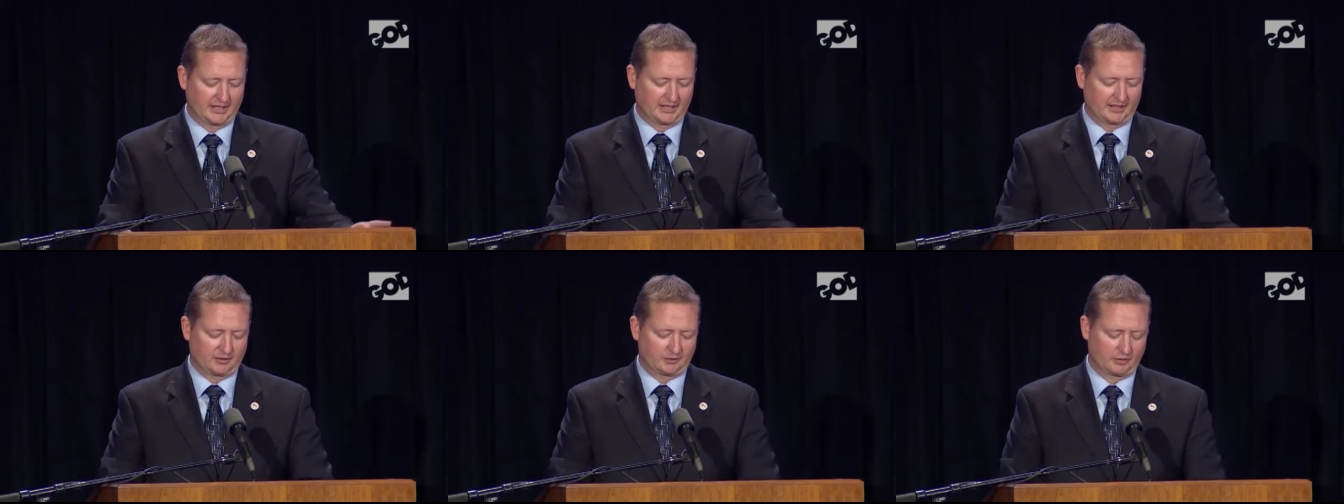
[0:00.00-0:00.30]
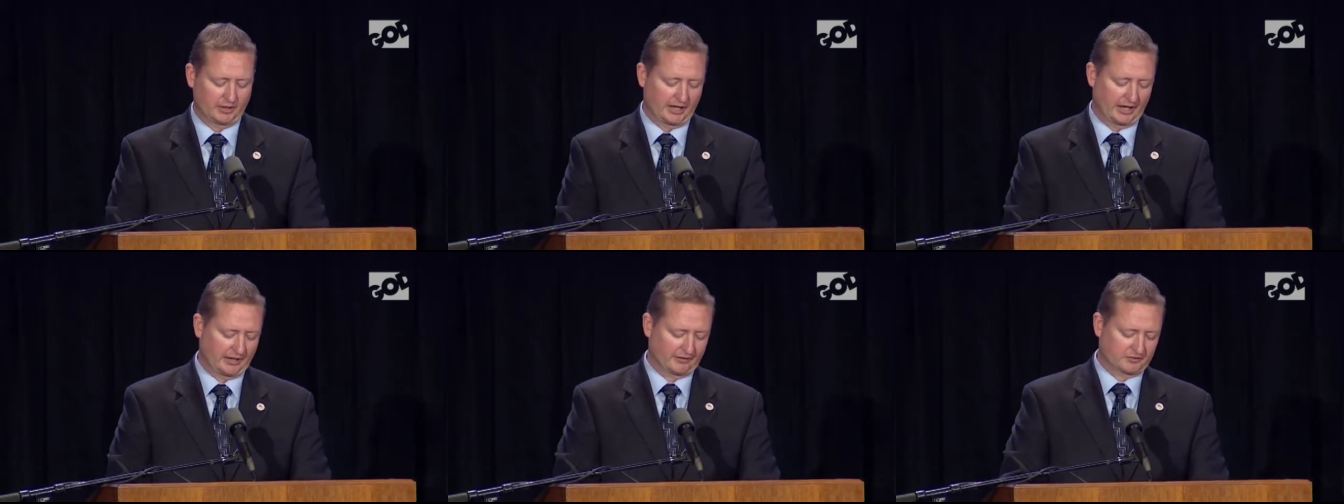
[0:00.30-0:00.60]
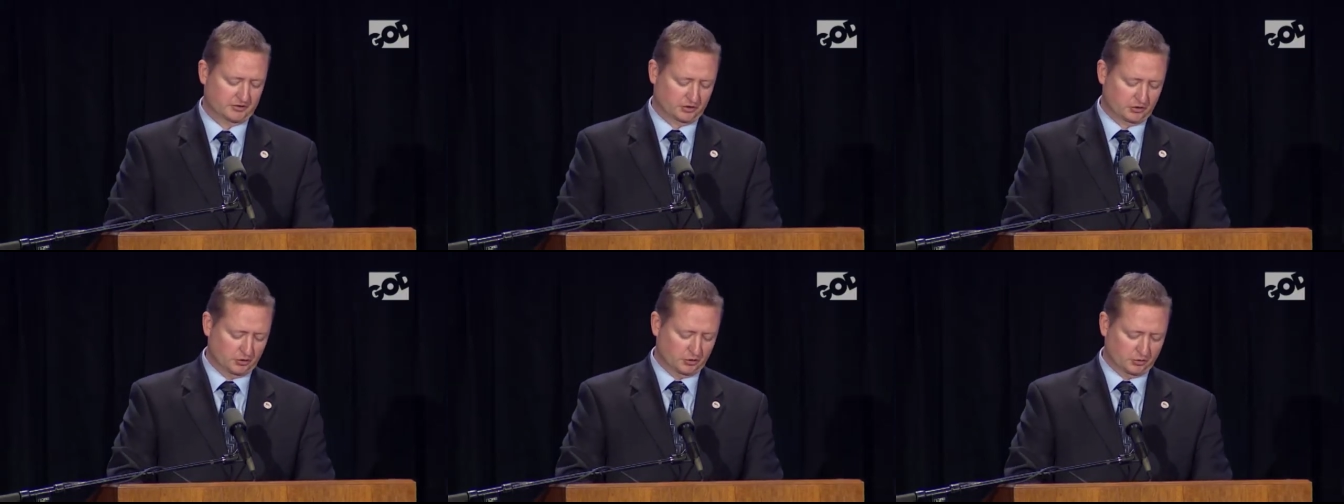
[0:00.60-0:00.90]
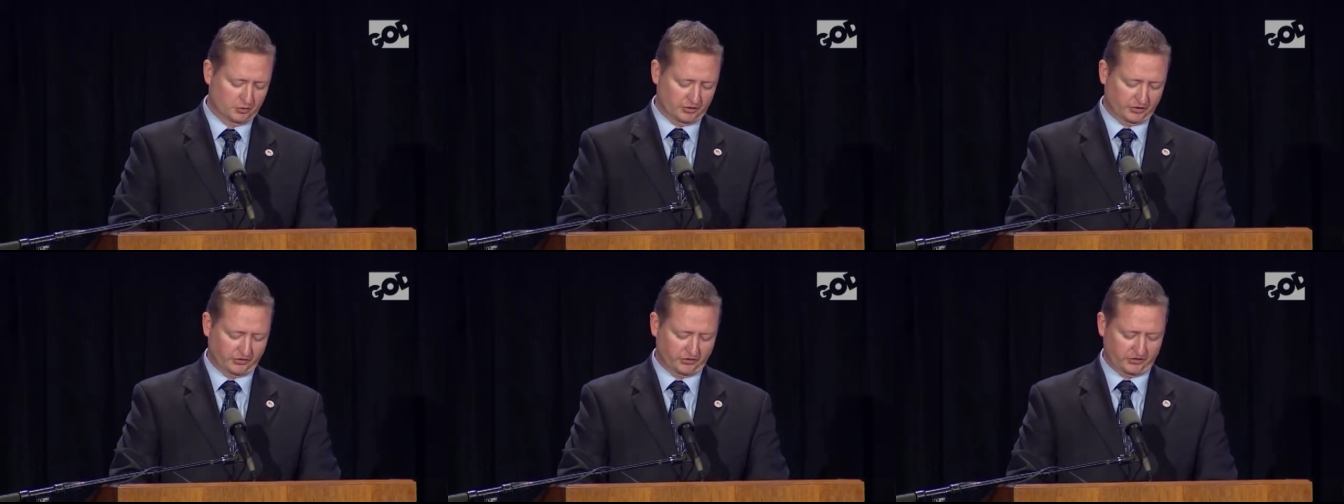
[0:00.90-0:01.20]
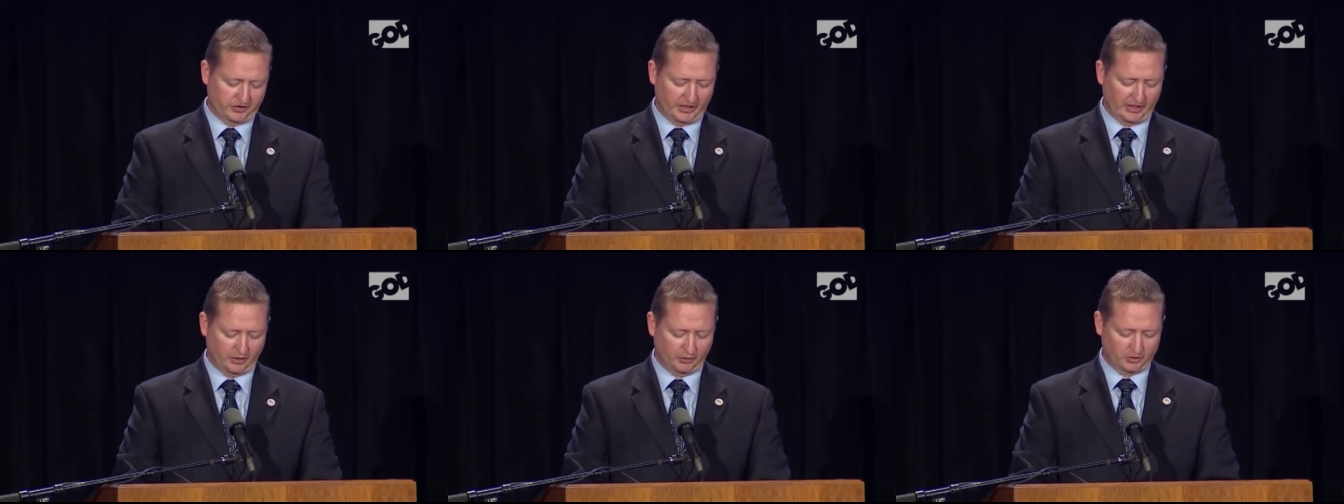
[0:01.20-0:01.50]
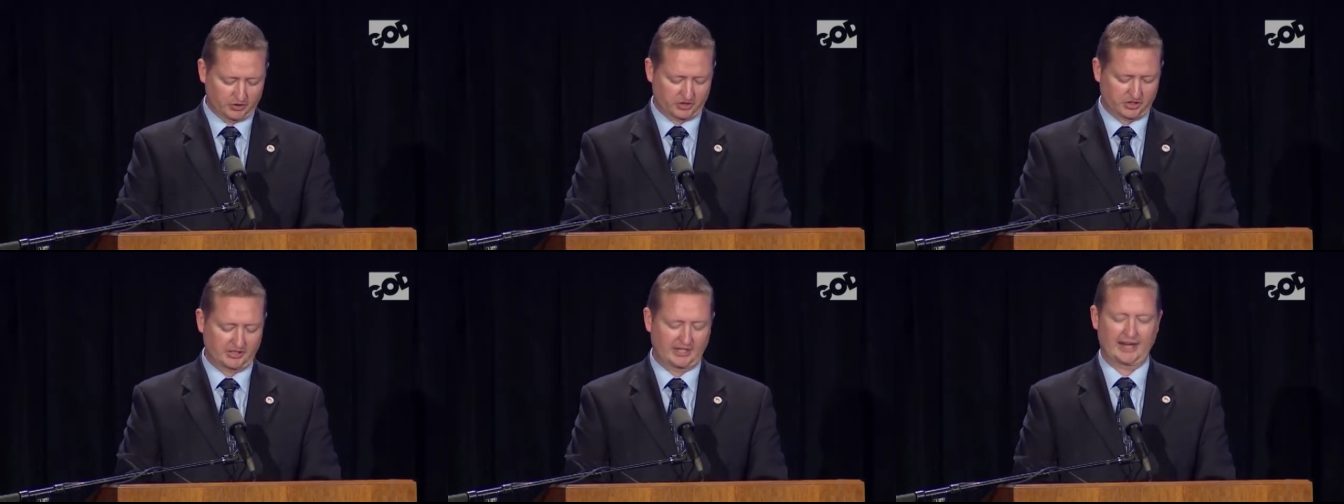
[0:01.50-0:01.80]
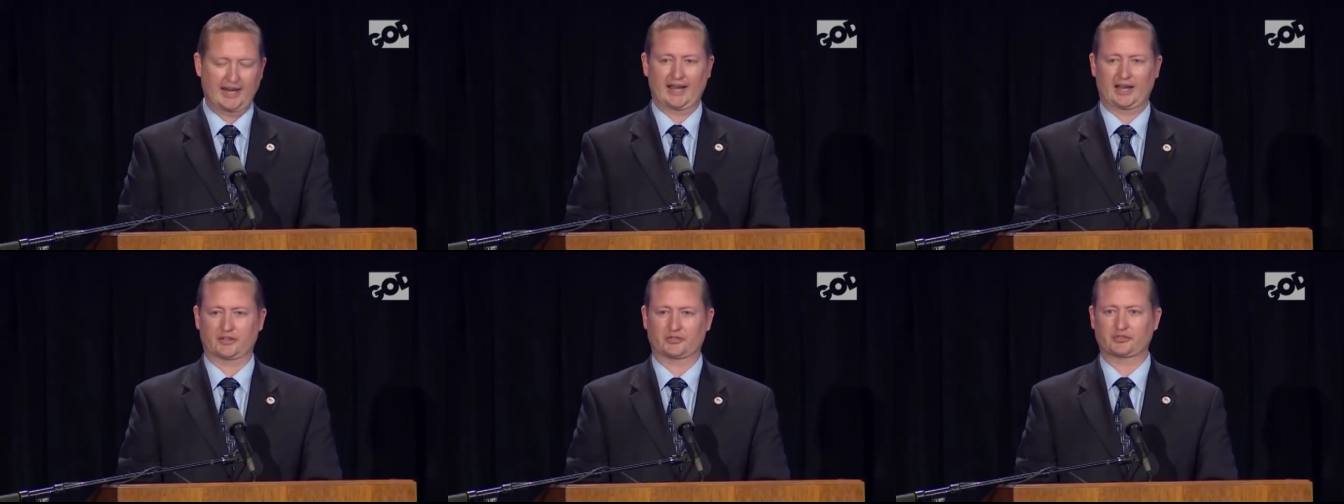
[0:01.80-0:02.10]
We have two distinguished
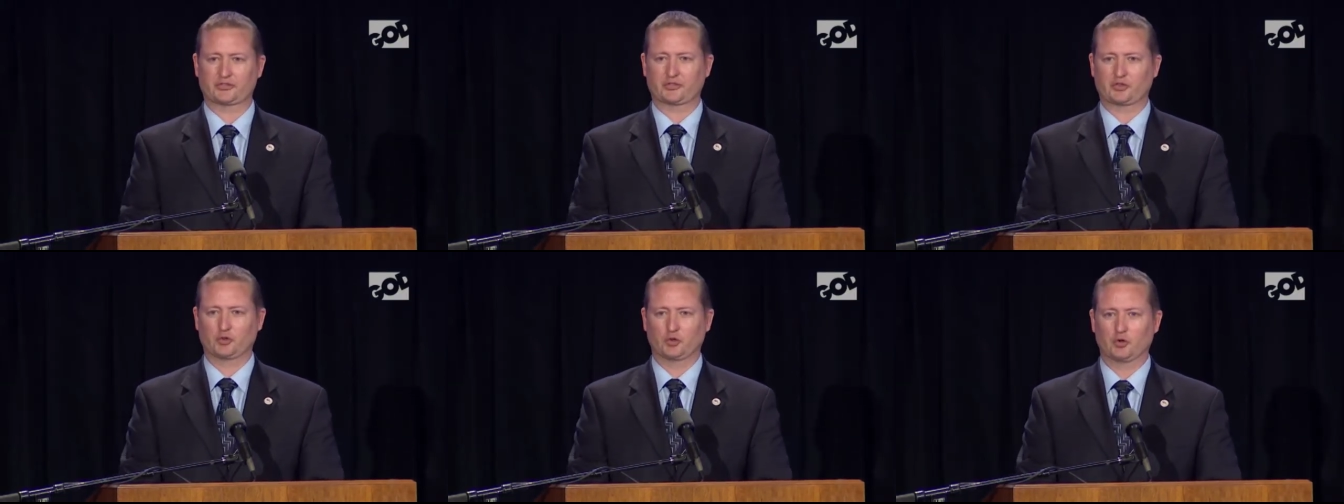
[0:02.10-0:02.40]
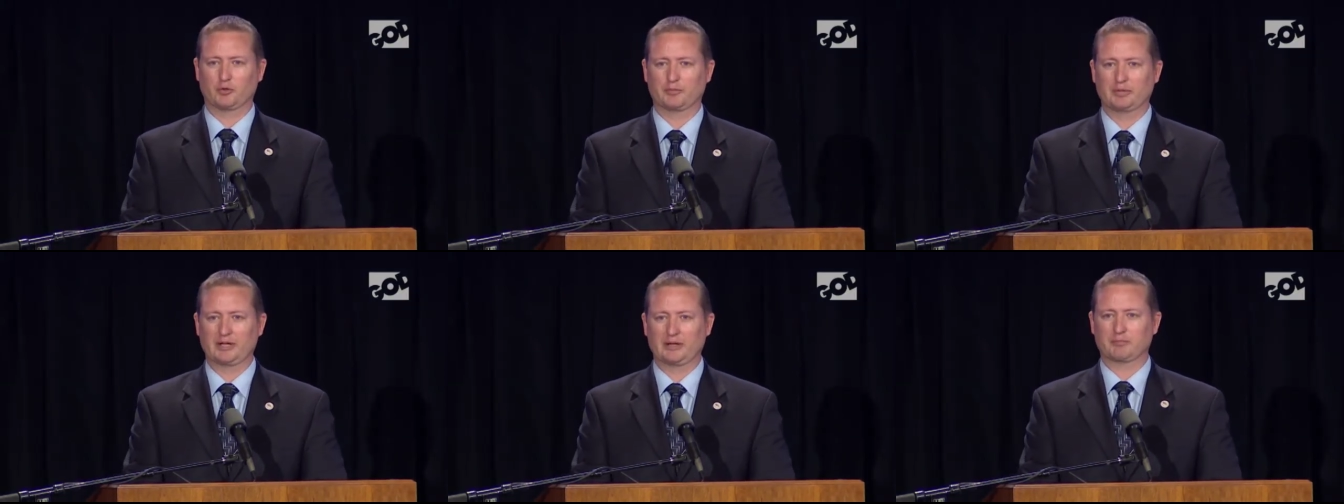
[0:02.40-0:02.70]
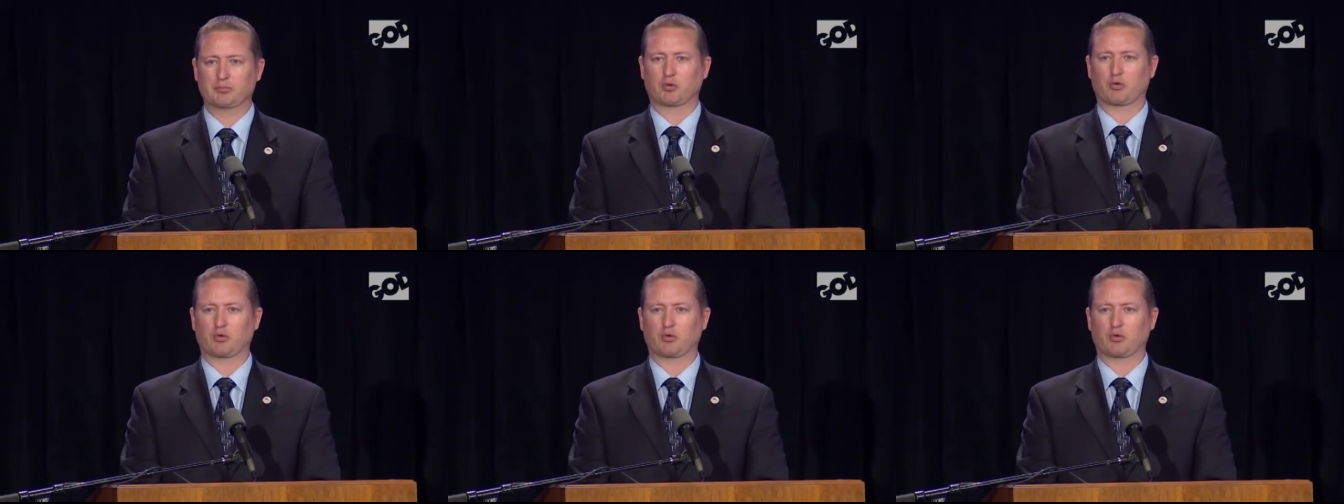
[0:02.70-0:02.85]
guests who will be